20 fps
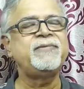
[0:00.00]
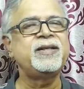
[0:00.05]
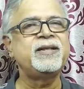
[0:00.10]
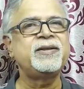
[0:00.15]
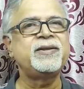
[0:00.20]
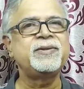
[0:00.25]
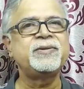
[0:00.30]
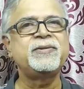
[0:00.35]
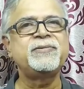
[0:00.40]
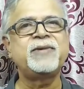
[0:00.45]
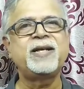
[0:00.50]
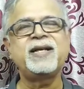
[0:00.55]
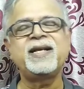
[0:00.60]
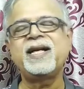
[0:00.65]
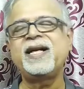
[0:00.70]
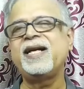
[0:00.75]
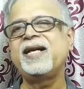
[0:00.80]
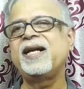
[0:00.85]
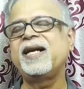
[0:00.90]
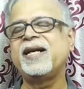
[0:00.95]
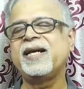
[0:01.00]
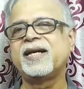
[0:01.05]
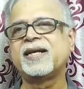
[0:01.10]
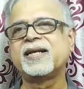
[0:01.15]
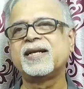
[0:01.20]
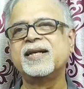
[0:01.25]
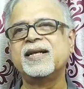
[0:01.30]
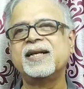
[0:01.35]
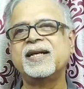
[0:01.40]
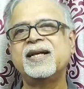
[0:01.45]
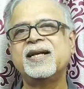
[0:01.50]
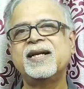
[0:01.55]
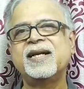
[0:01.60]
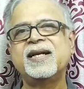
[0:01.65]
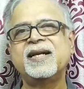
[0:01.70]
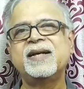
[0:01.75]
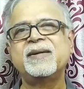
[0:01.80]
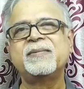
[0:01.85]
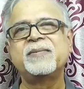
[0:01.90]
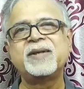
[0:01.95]
will do what I like.
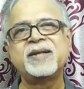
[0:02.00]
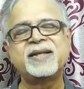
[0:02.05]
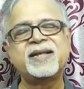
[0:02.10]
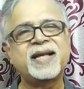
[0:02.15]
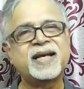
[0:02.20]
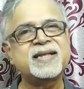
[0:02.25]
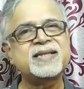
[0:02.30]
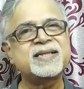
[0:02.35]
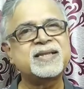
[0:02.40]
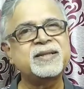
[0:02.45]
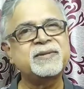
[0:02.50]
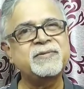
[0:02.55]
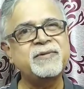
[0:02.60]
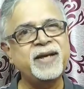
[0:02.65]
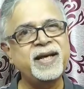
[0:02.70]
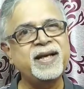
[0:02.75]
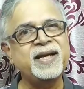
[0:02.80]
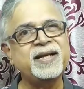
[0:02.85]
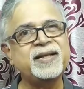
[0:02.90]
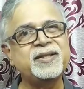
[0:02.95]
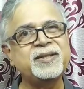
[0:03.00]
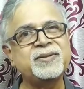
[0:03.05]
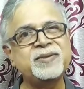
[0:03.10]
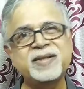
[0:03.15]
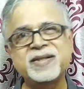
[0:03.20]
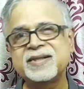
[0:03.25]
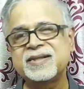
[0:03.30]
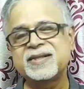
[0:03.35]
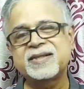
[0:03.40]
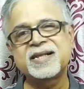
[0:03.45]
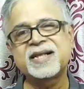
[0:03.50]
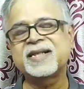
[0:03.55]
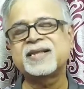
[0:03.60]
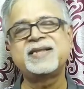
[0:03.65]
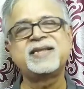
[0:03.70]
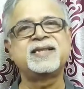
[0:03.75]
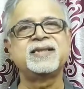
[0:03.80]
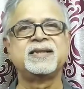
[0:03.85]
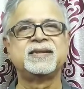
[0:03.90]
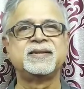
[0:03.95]
But that's the way to
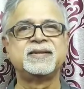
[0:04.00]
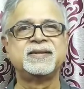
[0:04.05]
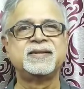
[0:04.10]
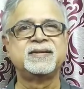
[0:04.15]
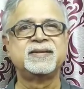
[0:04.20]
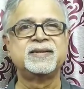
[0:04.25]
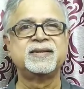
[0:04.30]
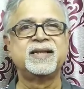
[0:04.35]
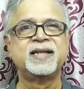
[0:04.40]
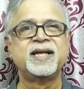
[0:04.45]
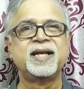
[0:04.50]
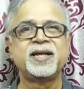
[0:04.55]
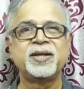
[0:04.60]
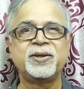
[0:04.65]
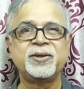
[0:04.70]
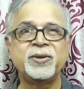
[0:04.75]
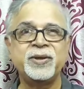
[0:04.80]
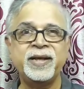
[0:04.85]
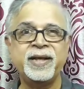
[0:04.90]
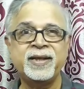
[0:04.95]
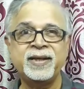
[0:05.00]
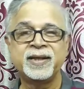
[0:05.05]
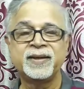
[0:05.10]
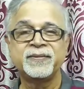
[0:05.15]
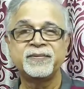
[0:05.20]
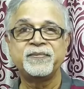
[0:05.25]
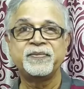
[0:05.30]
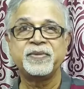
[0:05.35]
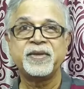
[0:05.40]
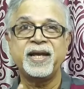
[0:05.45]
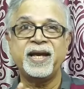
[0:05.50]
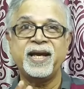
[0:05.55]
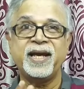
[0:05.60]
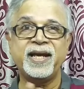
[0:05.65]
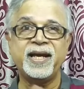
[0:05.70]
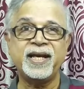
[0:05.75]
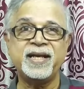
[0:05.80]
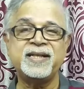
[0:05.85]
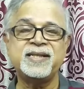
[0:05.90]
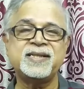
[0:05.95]
destruction, going
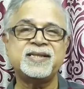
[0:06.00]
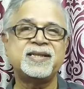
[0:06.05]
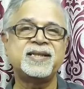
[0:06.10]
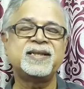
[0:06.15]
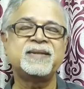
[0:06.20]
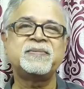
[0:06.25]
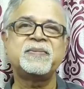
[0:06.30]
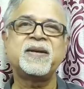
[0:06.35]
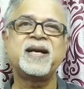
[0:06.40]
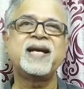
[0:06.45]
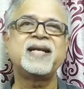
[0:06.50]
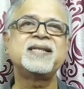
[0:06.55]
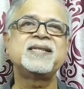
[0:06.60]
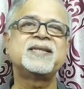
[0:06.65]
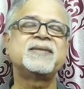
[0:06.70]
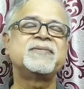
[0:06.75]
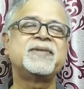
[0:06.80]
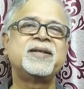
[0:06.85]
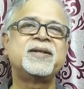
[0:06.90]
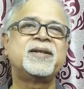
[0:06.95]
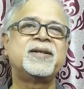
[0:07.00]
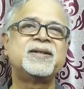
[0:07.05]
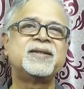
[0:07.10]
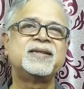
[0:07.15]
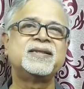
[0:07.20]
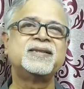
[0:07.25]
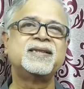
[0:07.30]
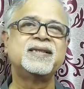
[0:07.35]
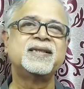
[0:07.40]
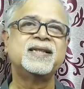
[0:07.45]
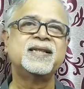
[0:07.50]
against the plans of God.